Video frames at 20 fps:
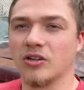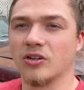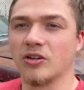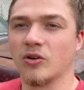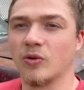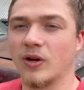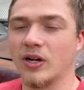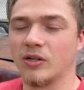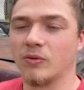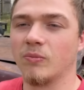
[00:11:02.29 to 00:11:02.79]

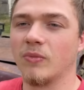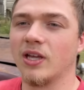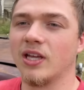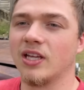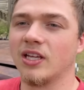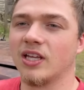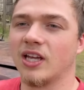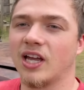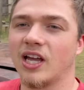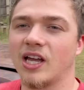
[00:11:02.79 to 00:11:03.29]
correct
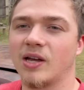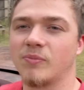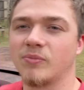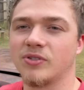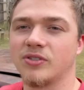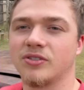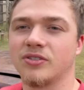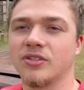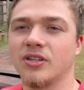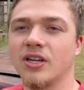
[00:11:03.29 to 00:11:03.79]
main
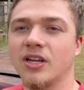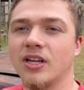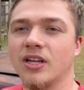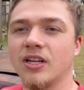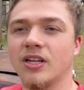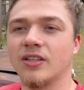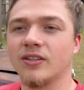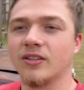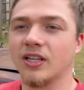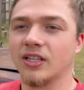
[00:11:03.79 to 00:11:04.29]
caps
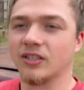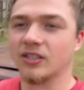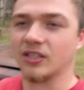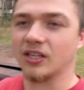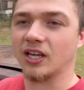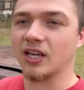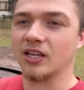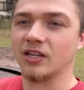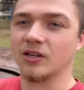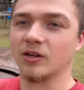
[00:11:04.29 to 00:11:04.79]
that the
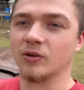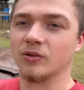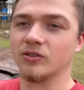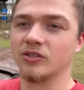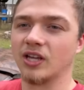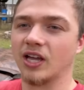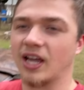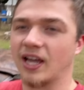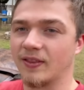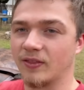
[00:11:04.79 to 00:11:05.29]
K codes
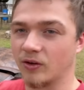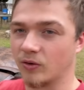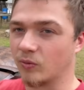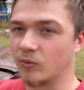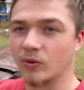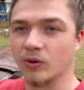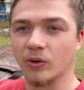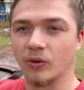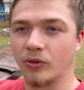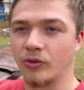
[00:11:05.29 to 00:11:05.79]
had. They're
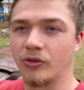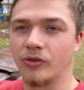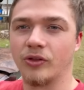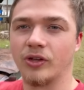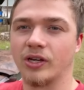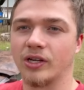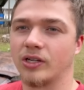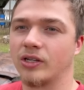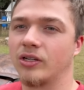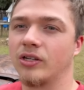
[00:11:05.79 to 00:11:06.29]
real
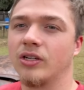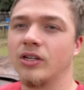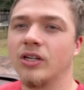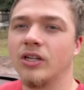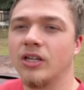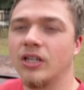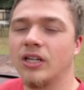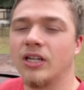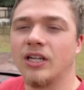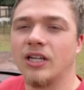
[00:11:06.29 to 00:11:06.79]
thick,
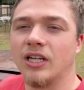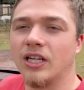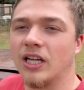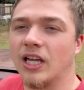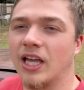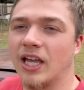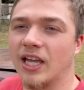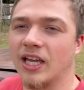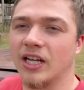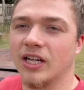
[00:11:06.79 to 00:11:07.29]

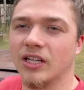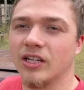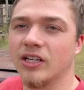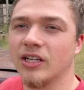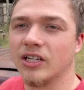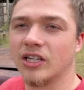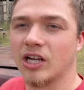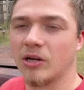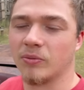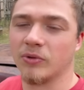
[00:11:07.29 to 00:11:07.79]
and
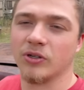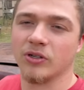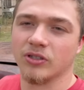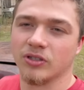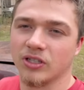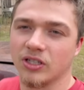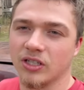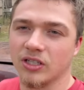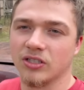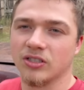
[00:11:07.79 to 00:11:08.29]
a couple other
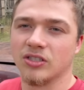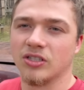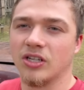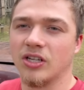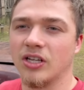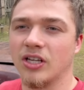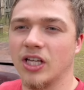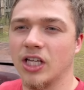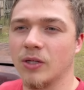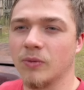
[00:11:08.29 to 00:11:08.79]
things.
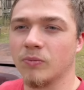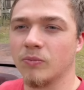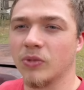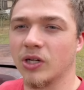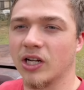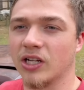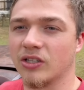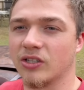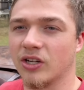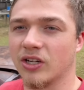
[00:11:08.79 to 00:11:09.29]
But
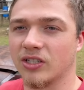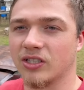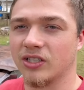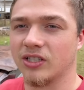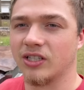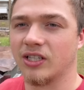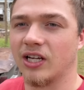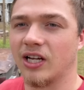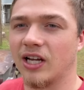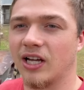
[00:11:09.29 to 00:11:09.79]
I talked to the
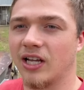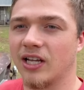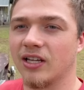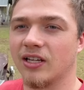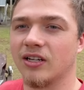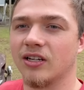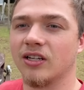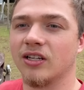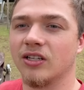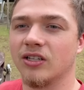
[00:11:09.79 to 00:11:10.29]
guy,
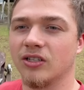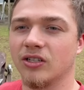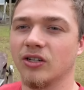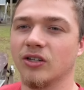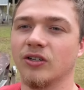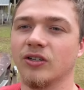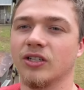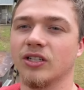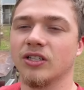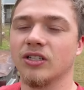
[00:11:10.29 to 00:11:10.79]
and you
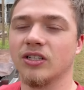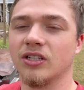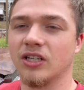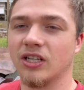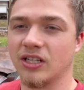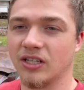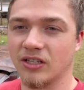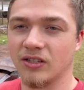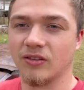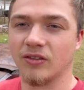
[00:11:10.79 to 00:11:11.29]
know,
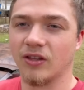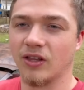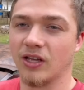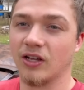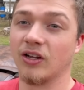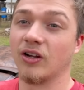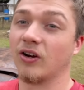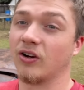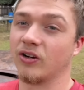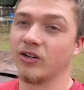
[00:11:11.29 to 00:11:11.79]

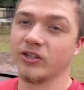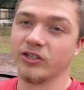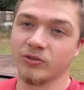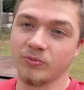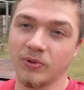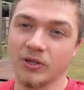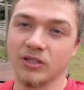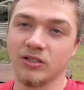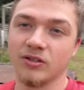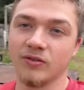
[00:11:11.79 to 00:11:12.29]
they are
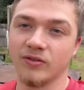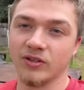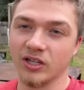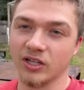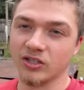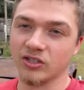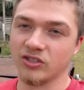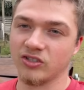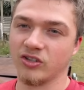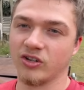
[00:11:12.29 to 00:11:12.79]
expensive. The
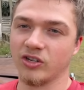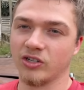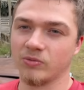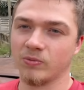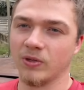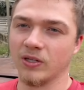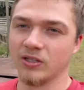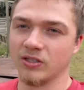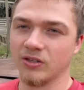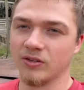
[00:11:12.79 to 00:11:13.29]
engines are
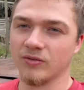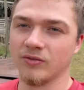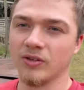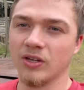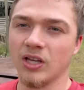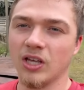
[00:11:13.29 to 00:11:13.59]
expensive,